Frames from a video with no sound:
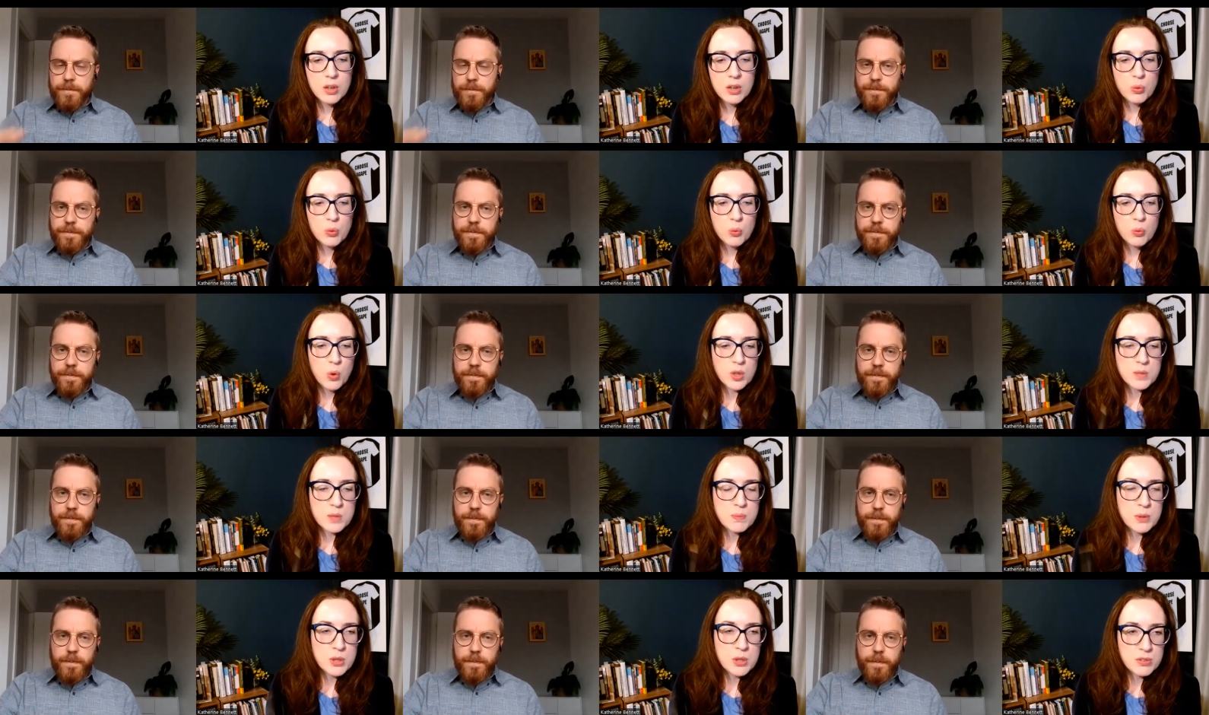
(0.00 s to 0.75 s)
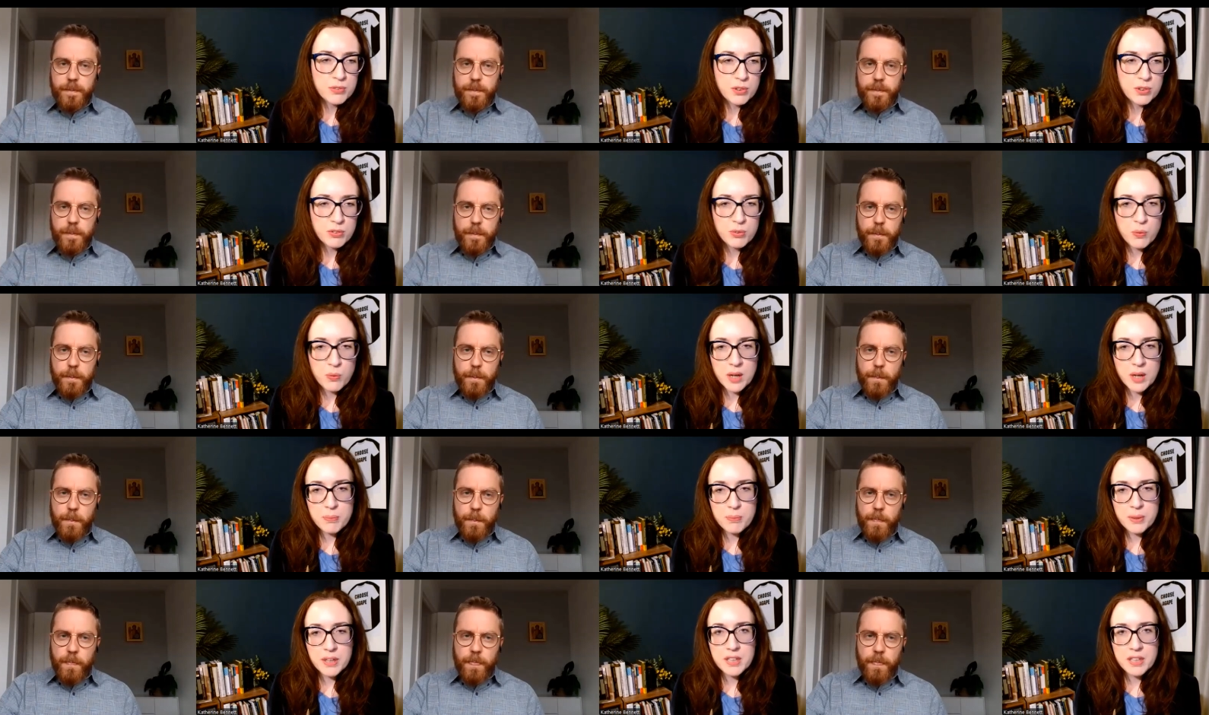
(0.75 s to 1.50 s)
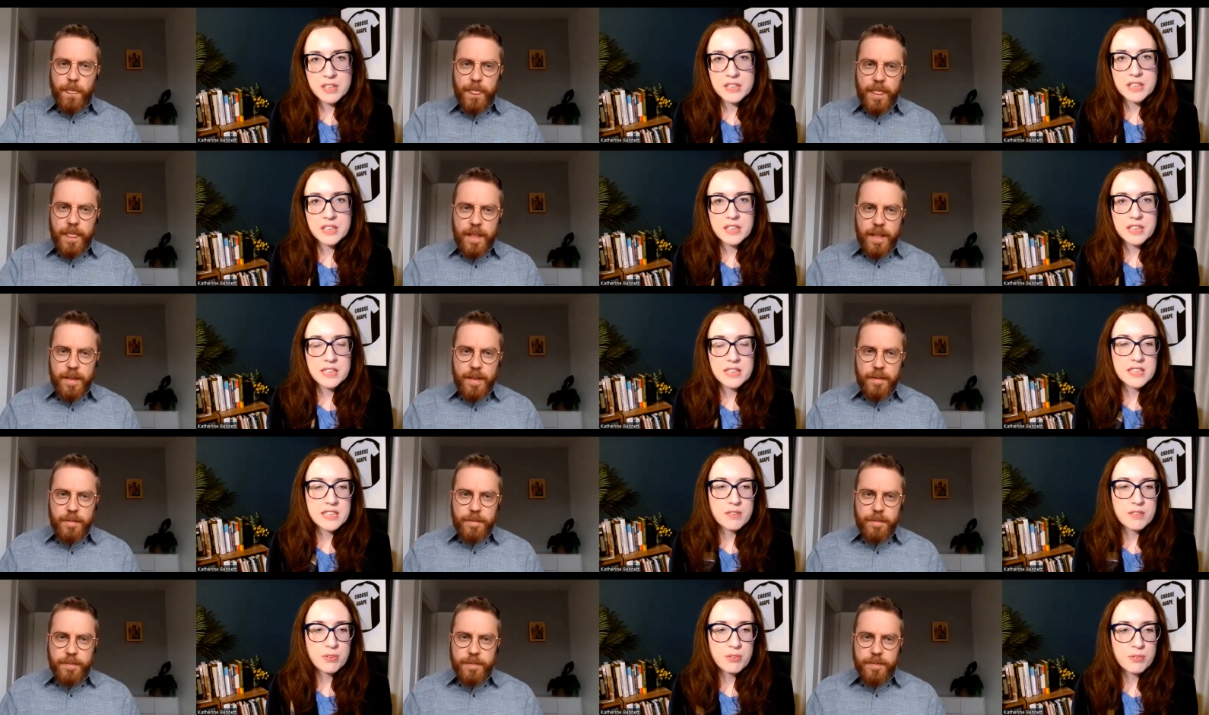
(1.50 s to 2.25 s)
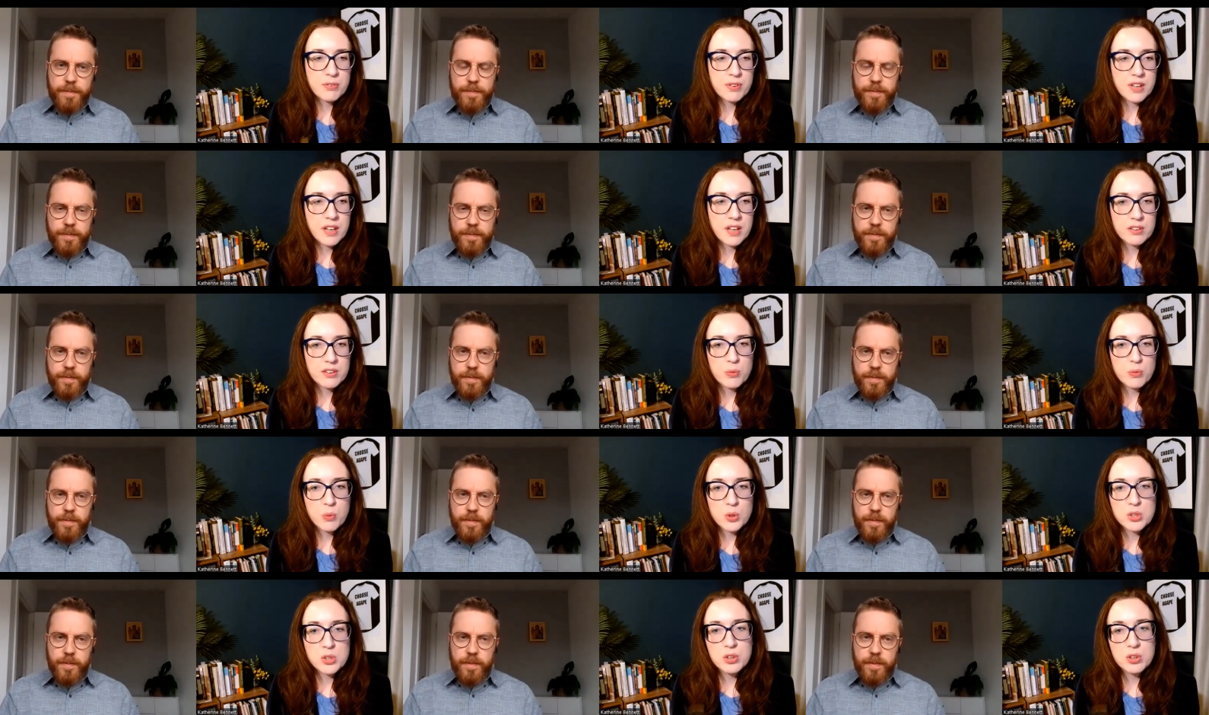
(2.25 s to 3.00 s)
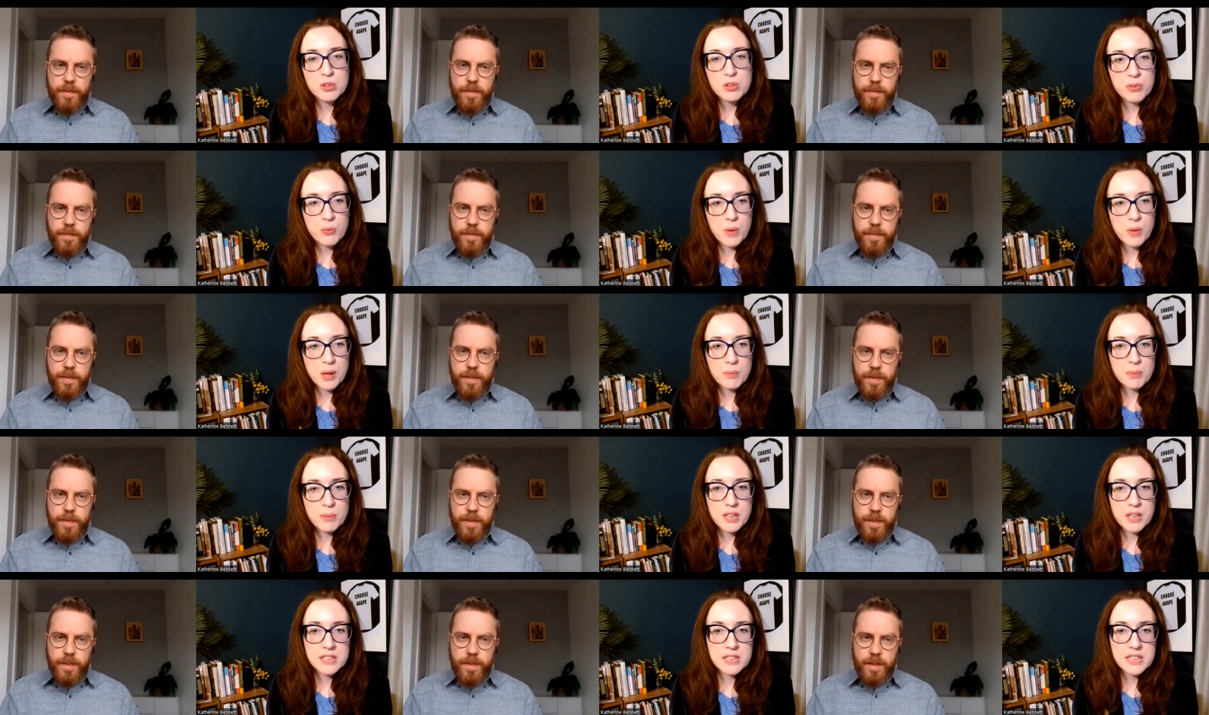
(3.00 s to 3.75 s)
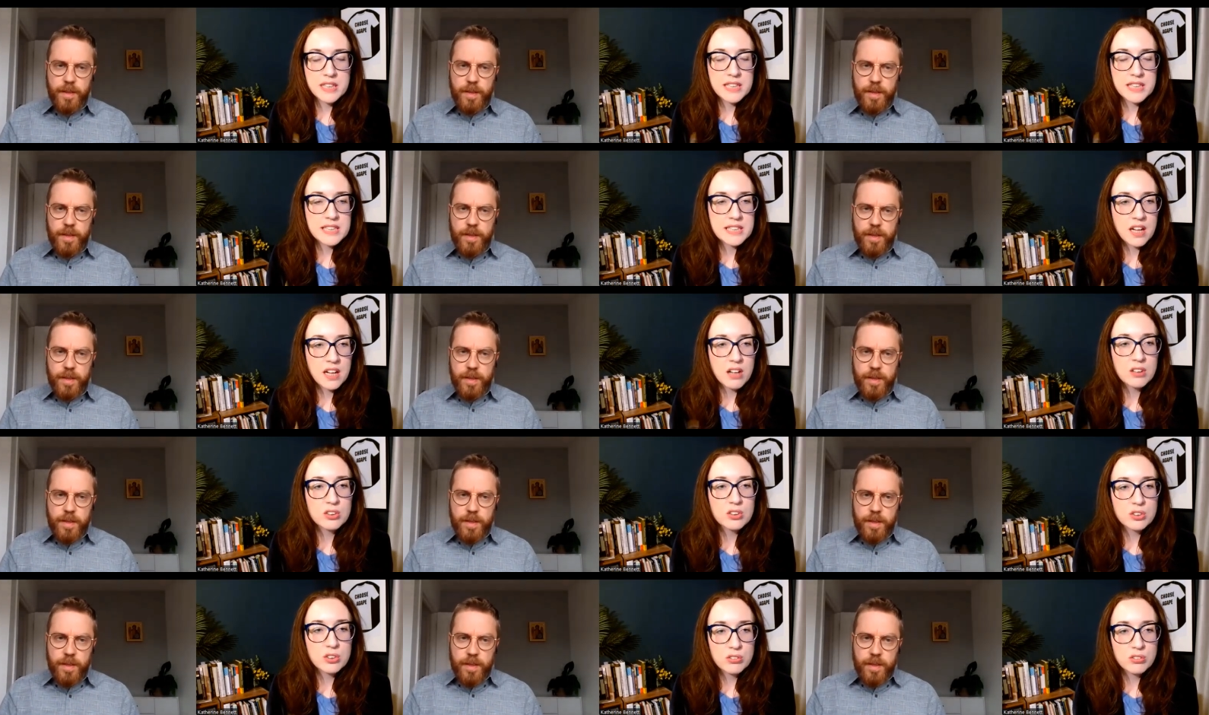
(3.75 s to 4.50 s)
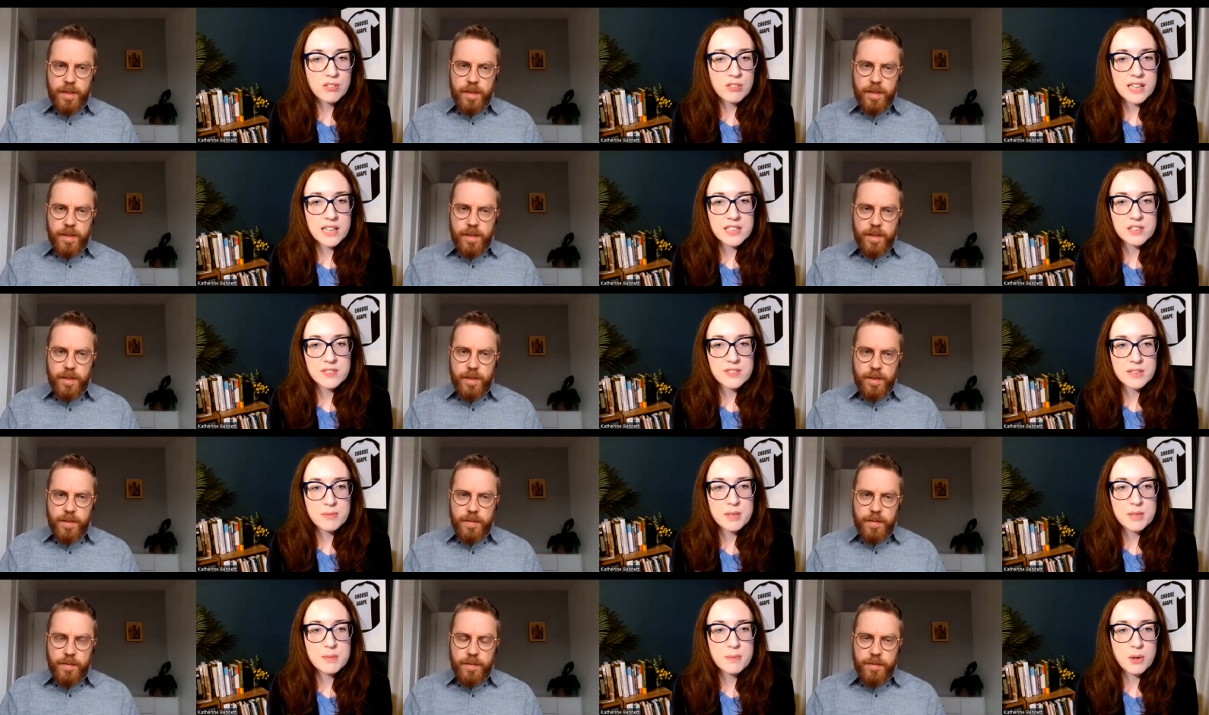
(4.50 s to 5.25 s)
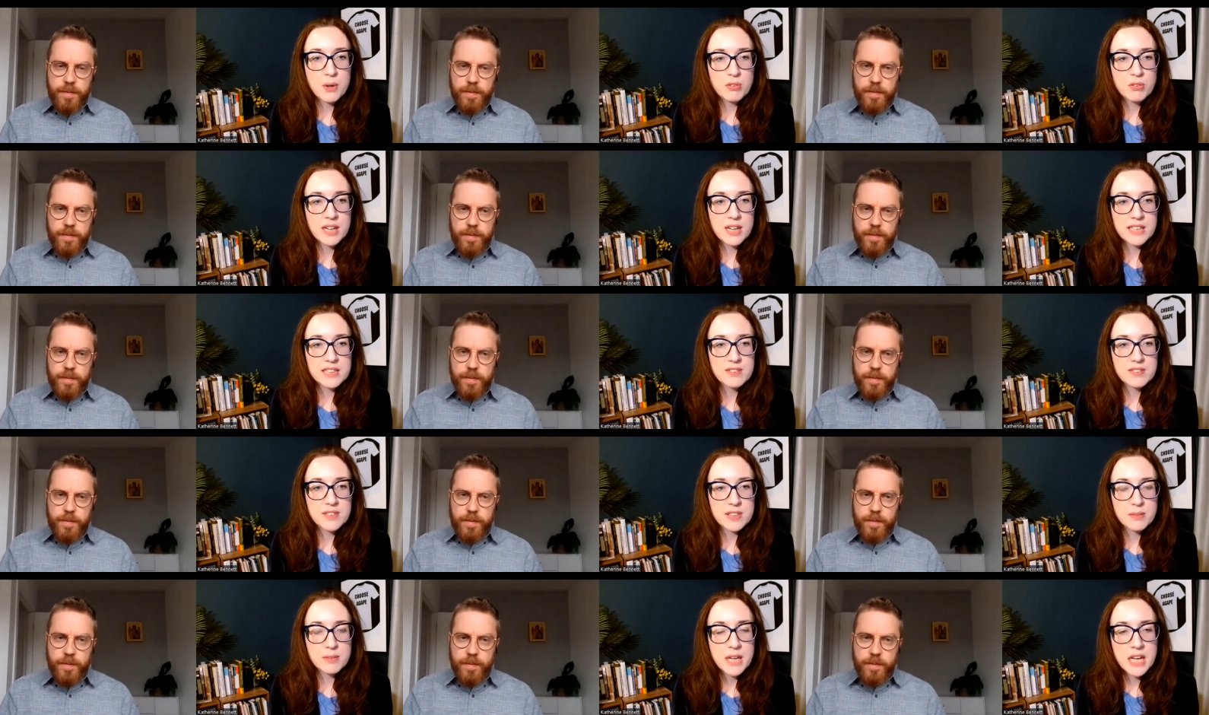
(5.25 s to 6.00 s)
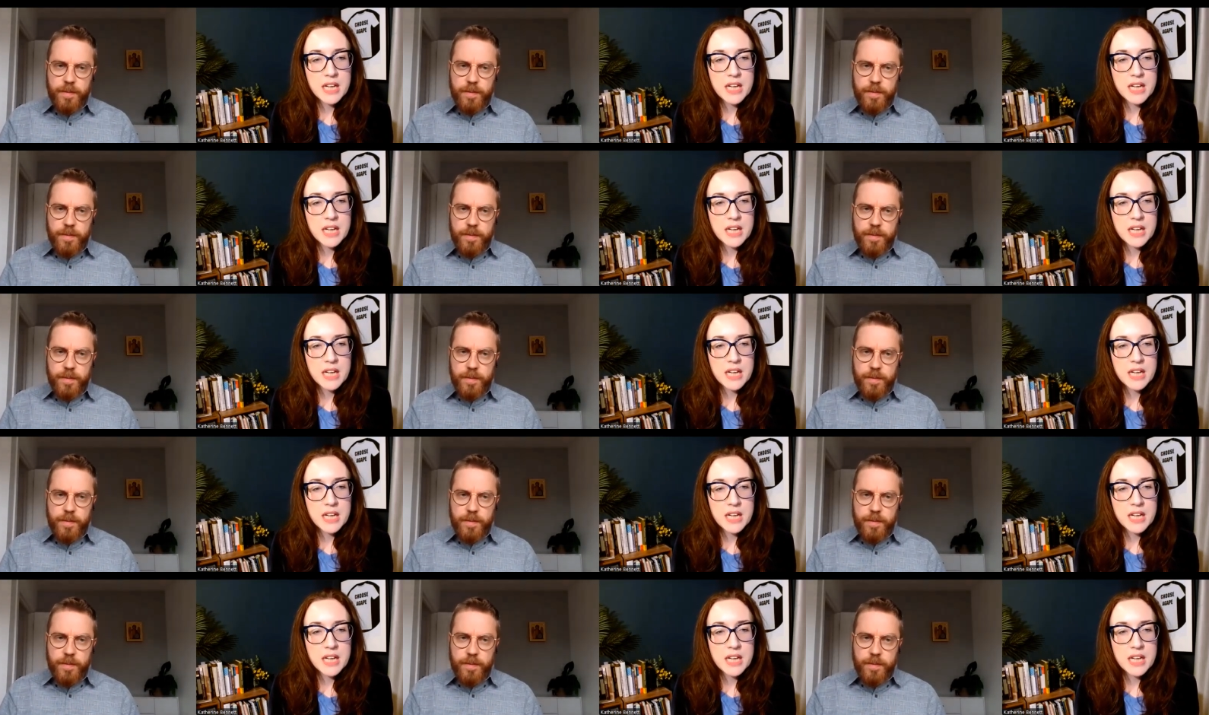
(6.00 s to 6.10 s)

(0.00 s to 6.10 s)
Speaker 1: what's beautiful for one person is different for another and what's good for one person this cultural relativism this moral relativism